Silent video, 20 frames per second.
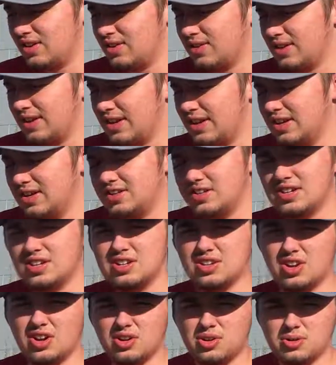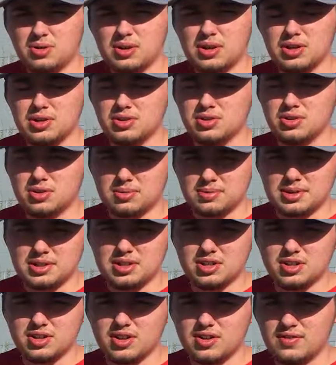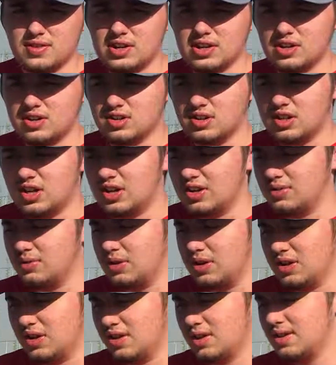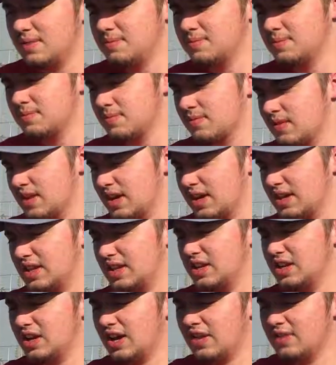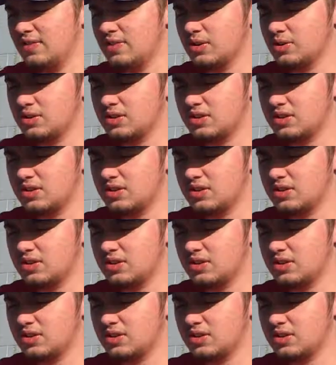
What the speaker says: your ESC is also what you normally turn your vehicle on with. And then you have your